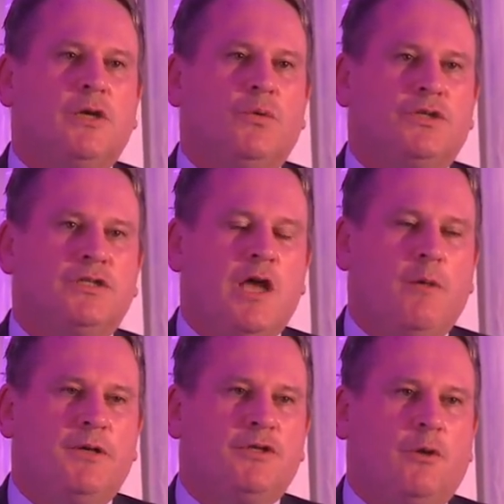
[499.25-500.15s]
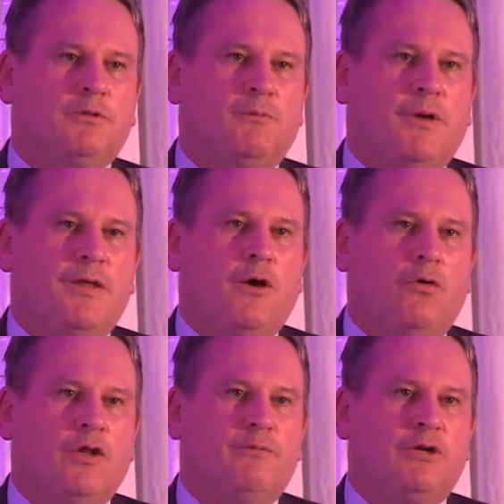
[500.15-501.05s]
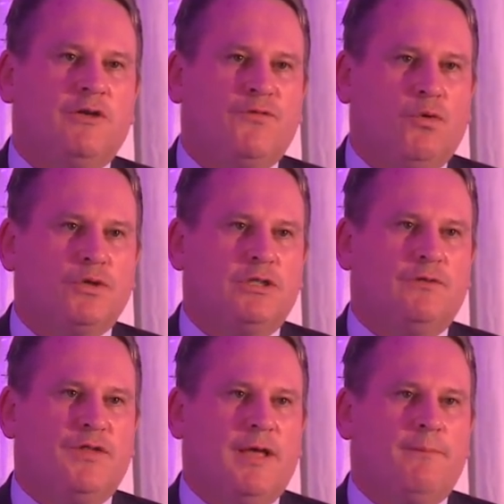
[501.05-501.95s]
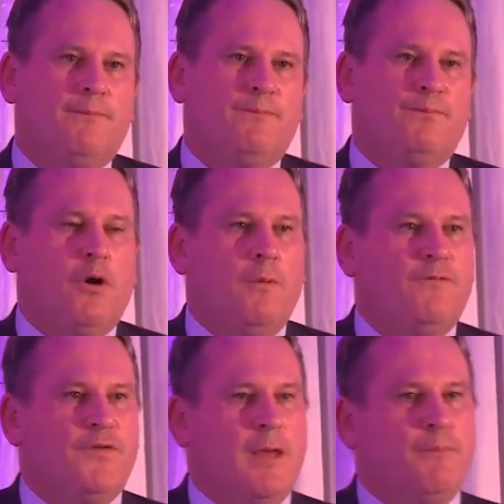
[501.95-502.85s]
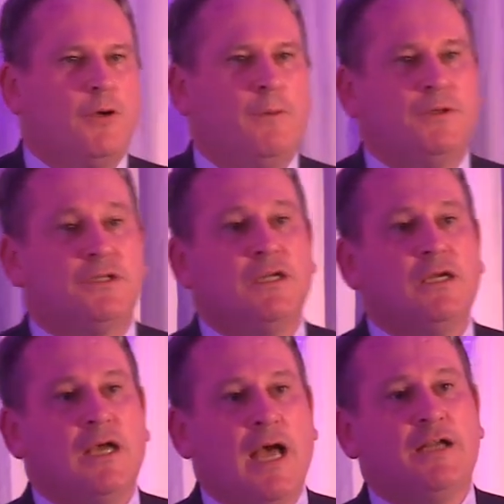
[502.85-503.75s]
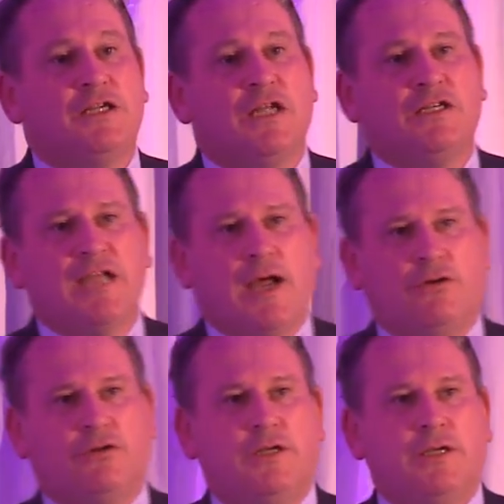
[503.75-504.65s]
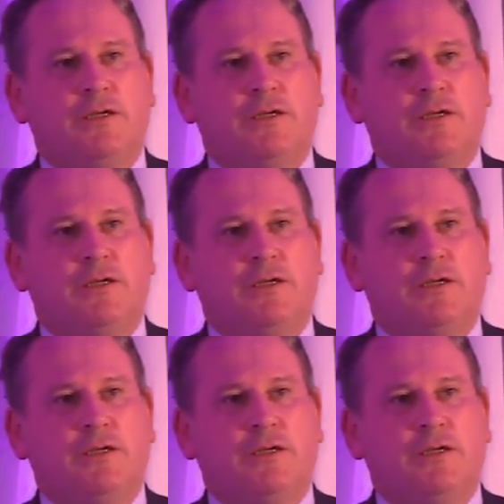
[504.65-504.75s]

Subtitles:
which has now been adopted by the whole of the British forces for that purpose, and has undoubtedly